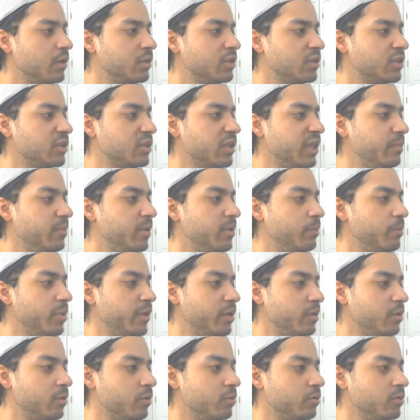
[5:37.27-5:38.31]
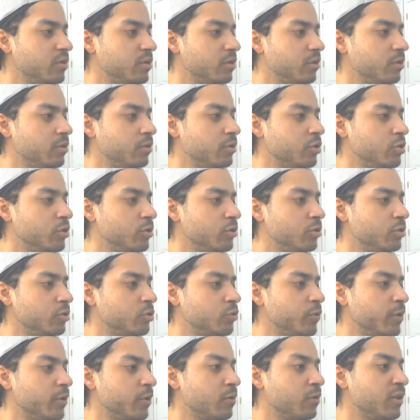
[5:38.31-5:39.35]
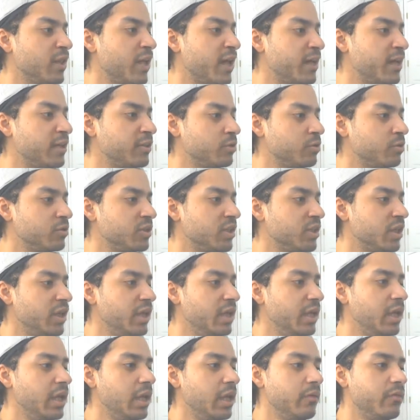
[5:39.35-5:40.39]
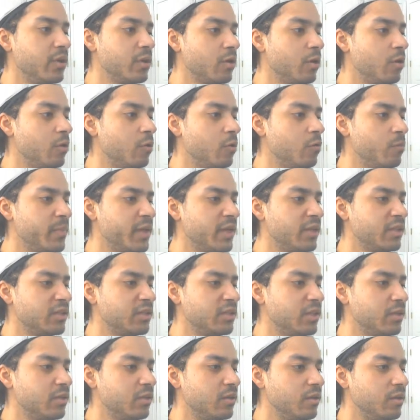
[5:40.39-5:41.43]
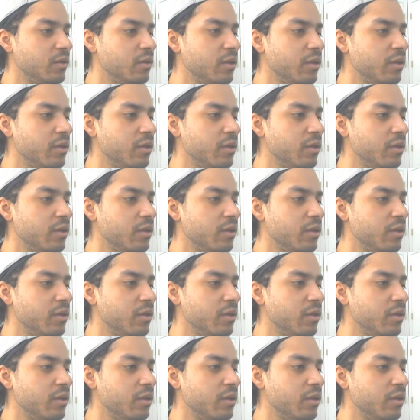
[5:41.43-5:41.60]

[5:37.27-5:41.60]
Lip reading: Sleeping pills, tranquilizers, even cold medicine.